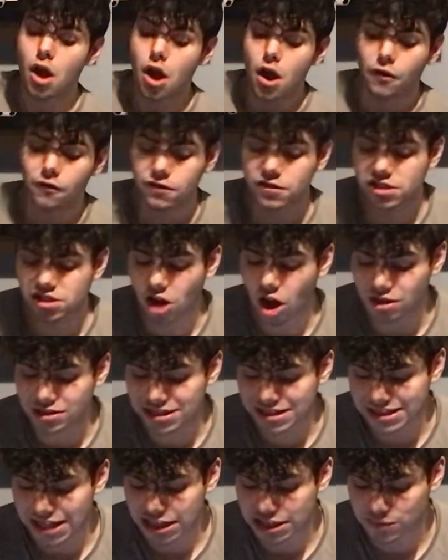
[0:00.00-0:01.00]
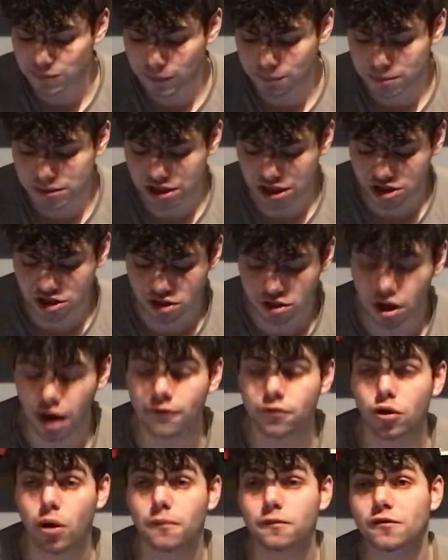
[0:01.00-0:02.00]
For the starting centre mid position,
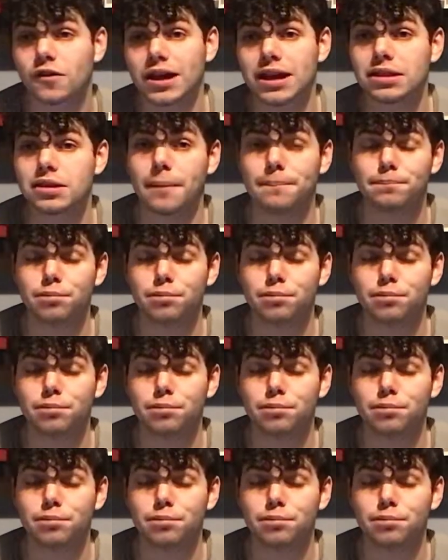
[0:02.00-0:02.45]
I've gone for either